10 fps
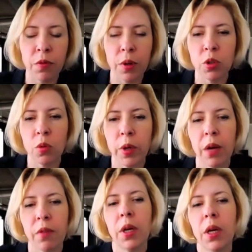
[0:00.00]
frame, so we
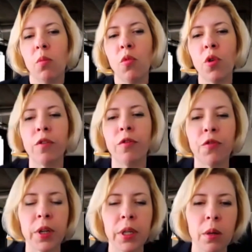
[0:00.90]
have more
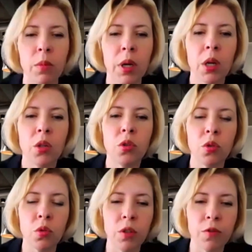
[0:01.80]
freedom
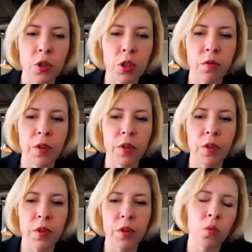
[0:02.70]
to diversify
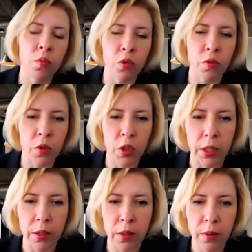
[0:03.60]
and to improve
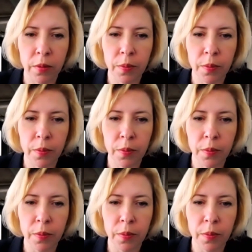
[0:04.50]
results.